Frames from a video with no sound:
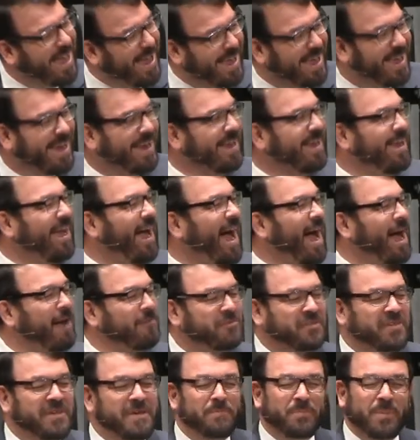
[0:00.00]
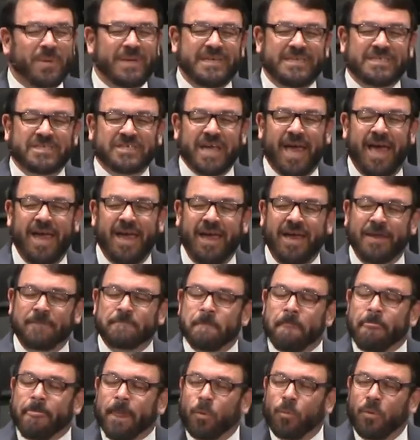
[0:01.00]
saying. I'm simply
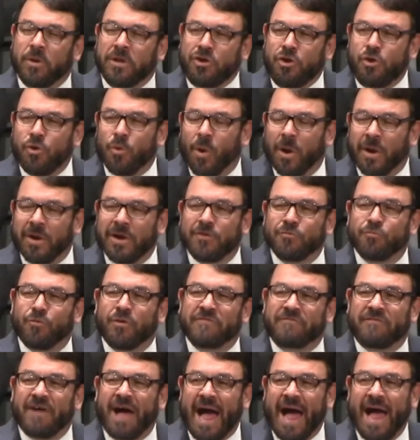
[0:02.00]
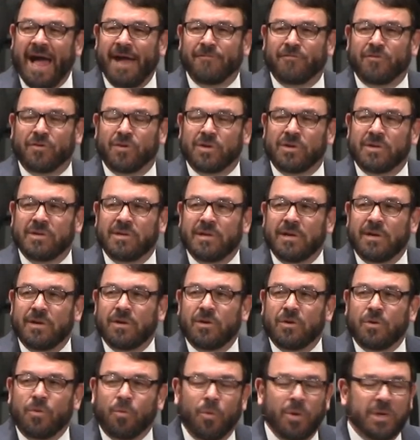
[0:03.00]
saying when you are in revival,
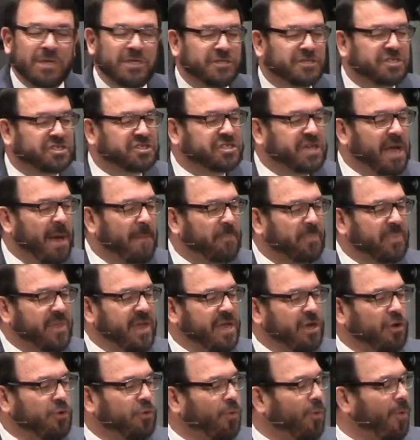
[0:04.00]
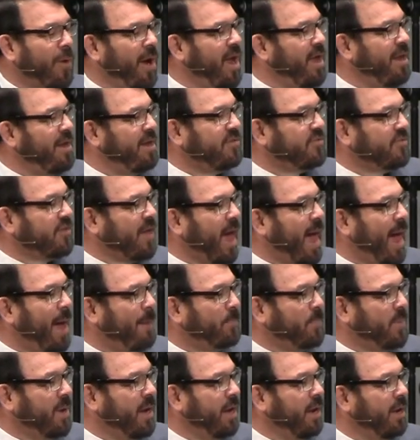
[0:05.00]
when something great is
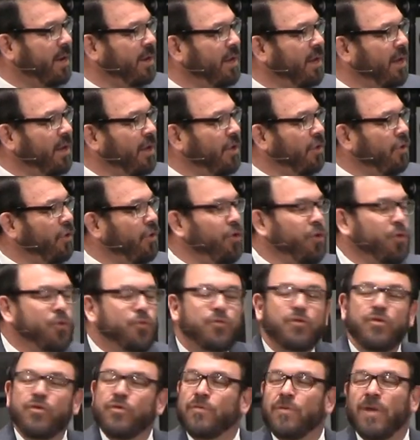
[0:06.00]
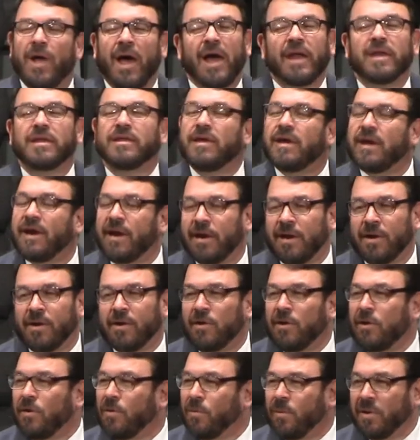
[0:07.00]
happening, you do not
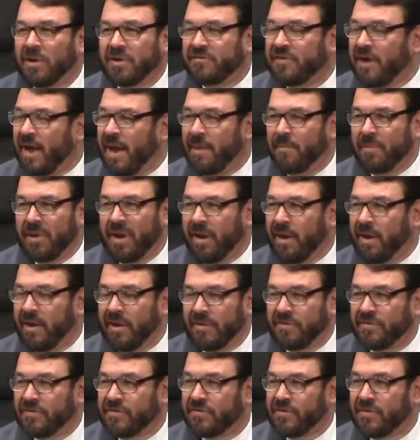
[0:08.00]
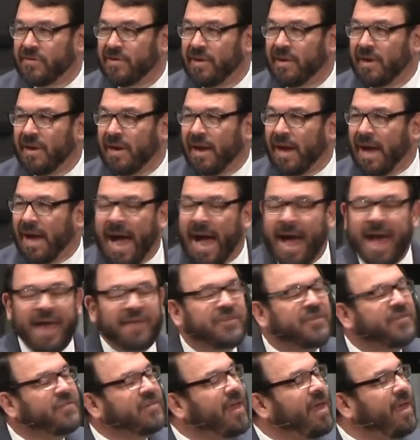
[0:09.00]
care what time it is.
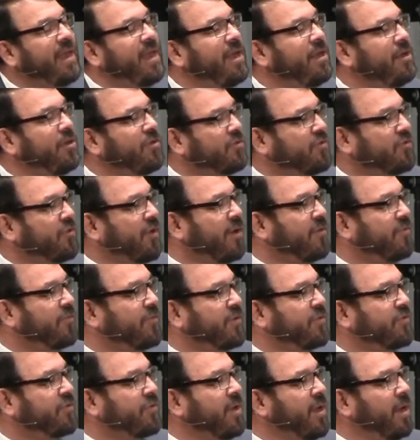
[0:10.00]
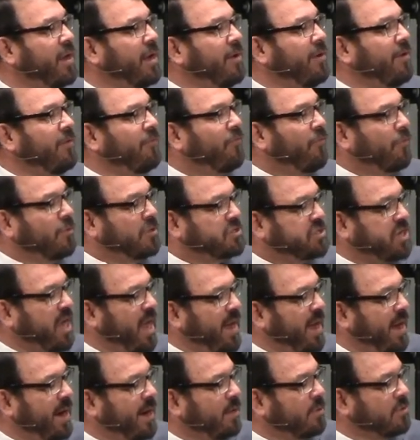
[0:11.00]
I said in a service for
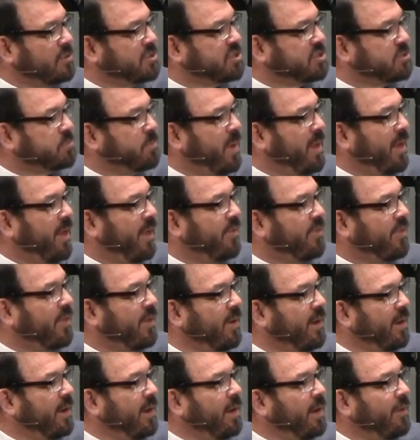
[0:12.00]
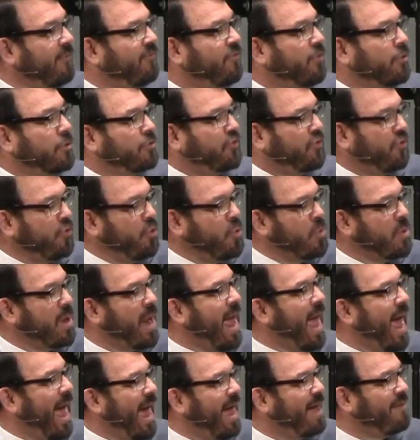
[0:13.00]
J. Harold Smith for
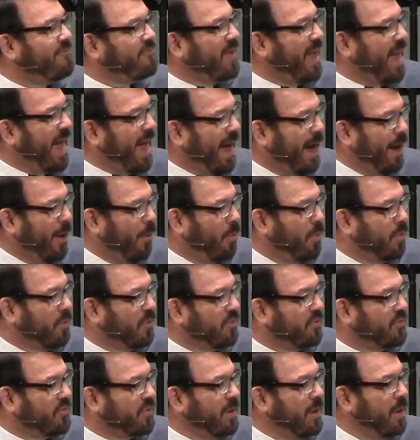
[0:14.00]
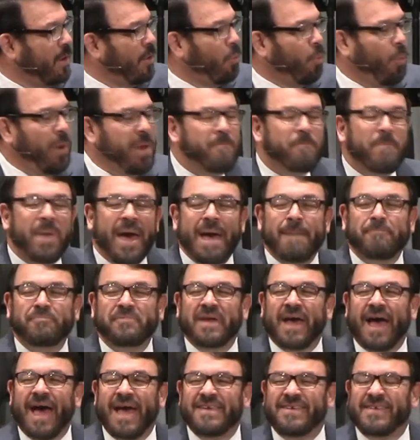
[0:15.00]
two and a half hours, we
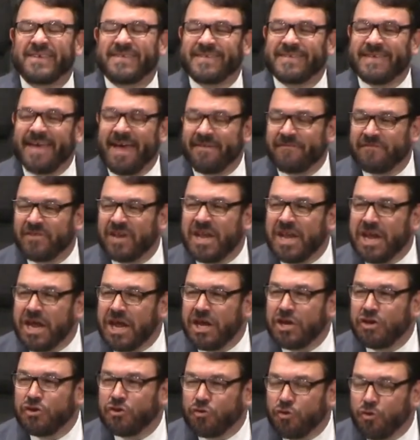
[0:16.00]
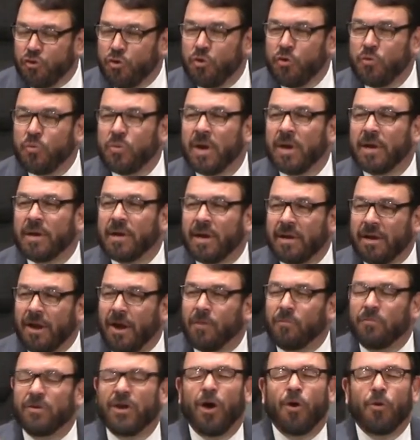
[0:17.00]
baptized 72
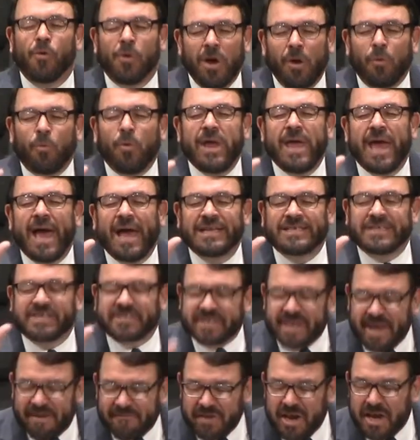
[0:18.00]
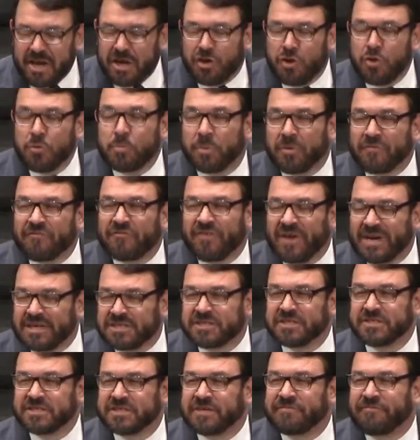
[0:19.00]
no, no. We had 72
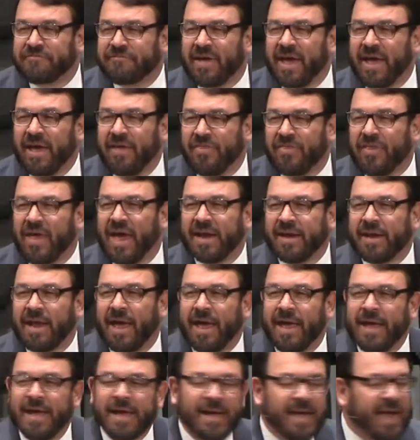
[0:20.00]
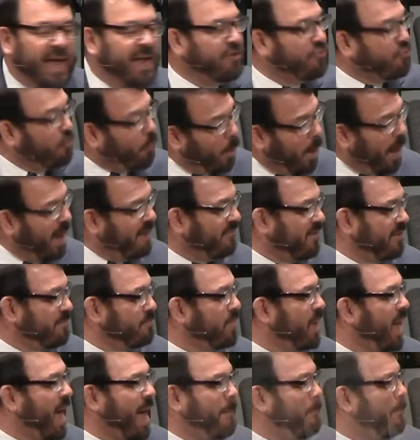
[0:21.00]
professions of faith that day, and
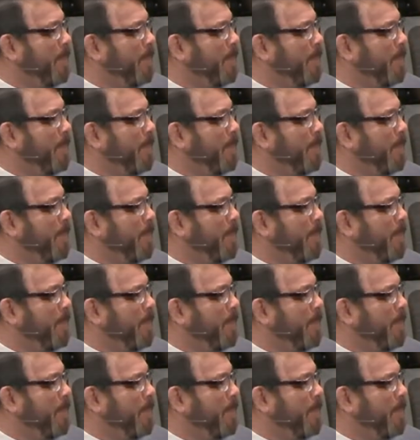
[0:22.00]
12 of them